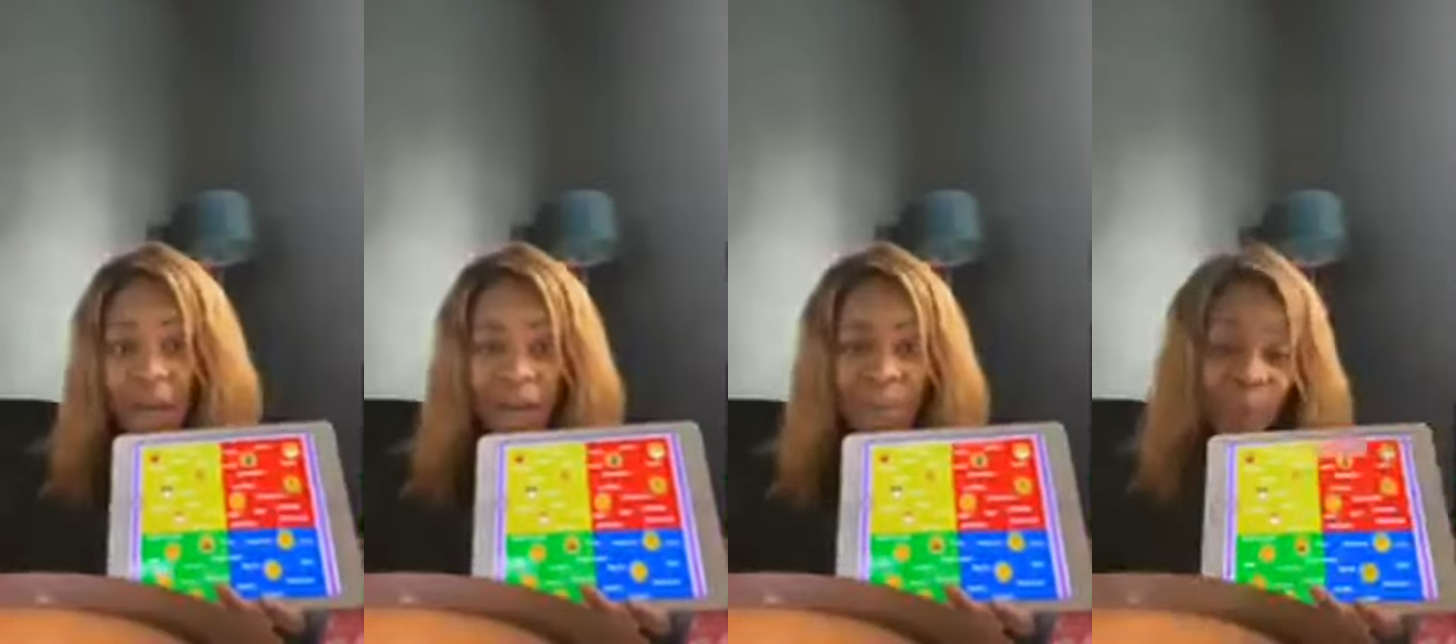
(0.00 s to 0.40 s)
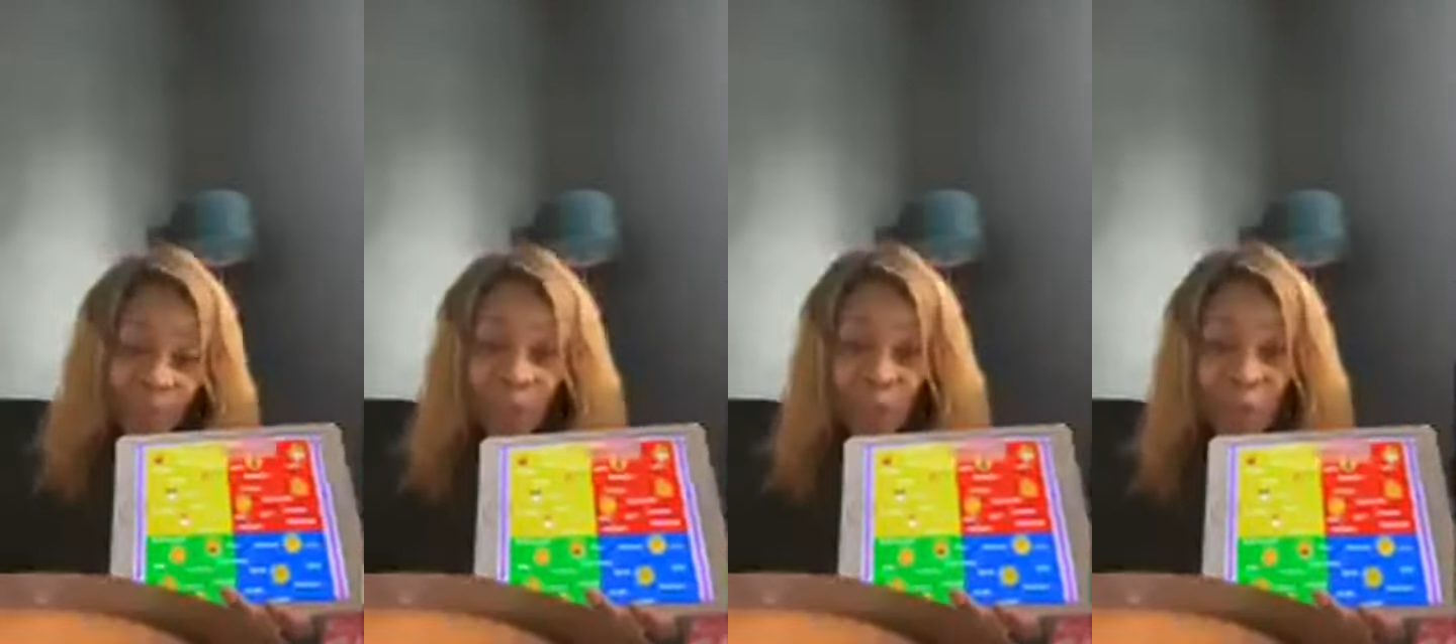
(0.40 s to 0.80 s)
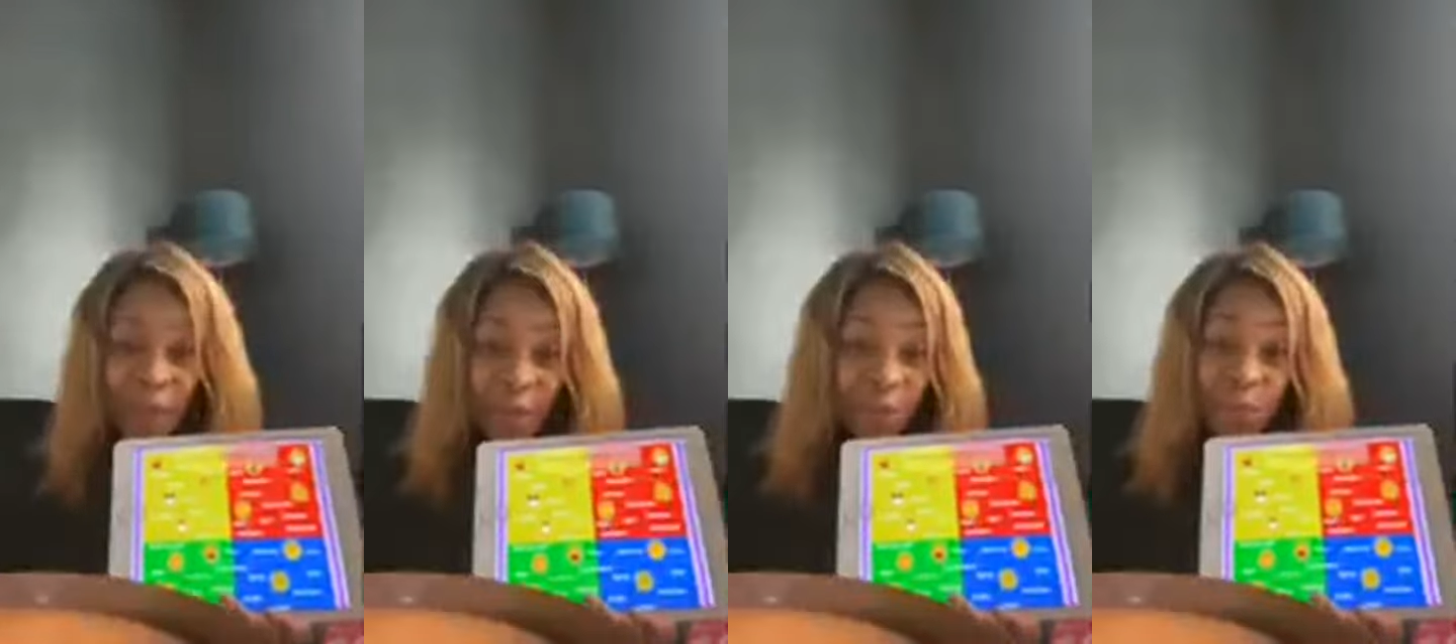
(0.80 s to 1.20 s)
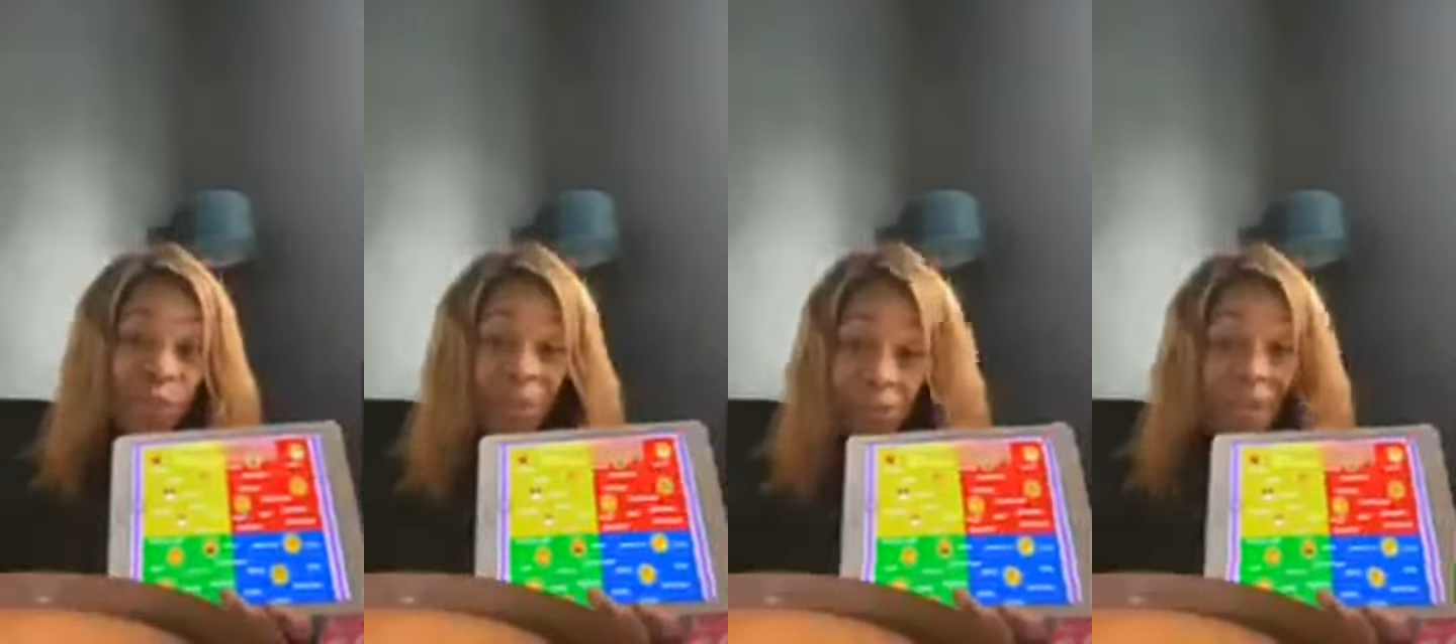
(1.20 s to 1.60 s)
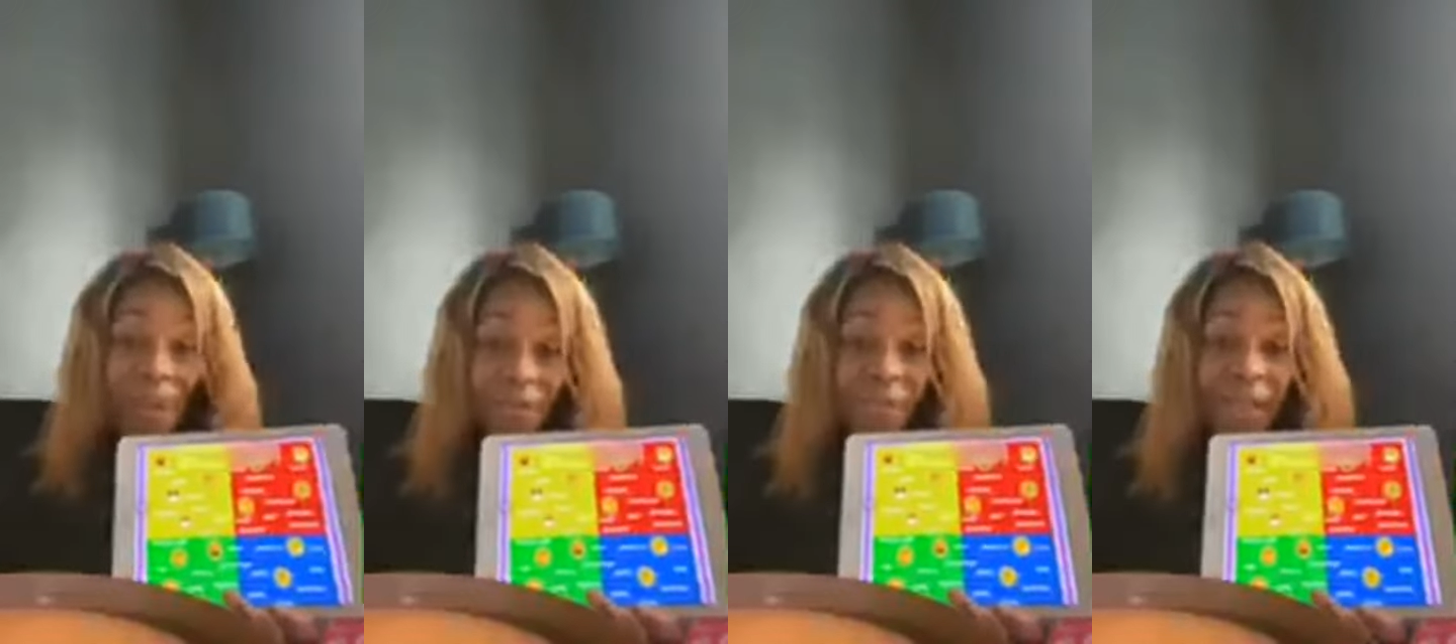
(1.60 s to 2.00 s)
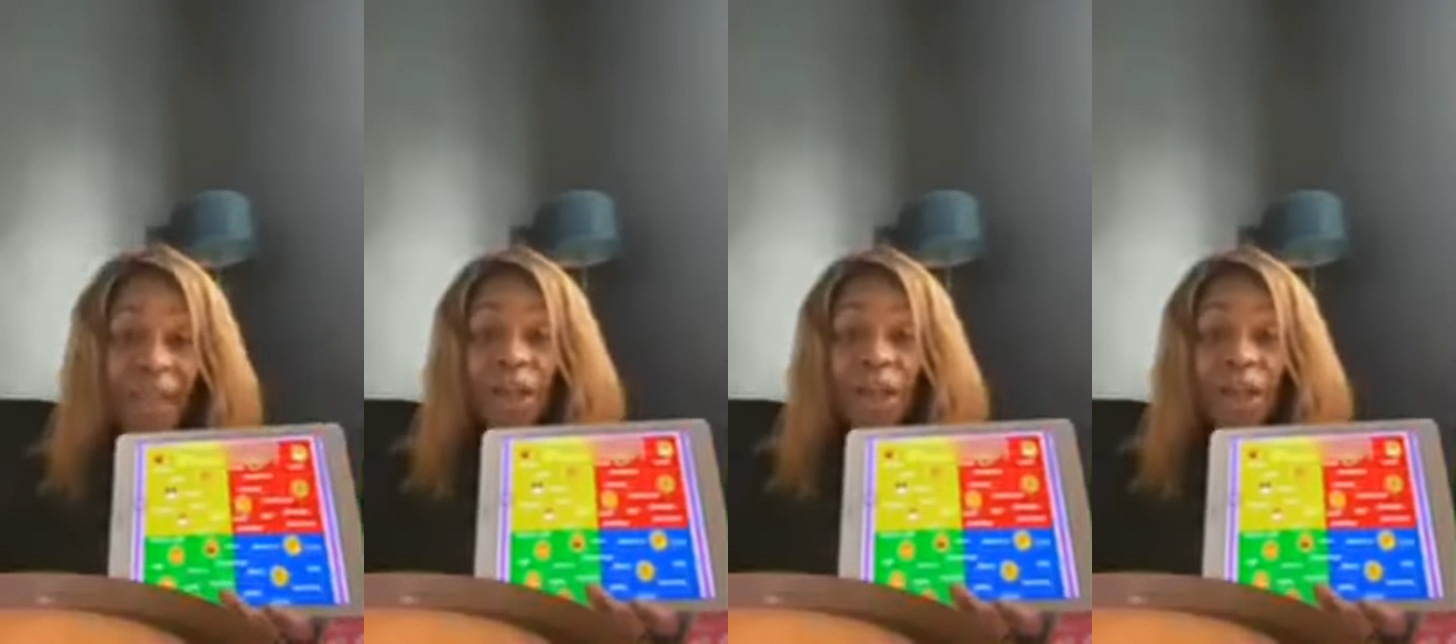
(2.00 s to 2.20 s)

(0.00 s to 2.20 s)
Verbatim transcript: a big trek of forty minutes a day.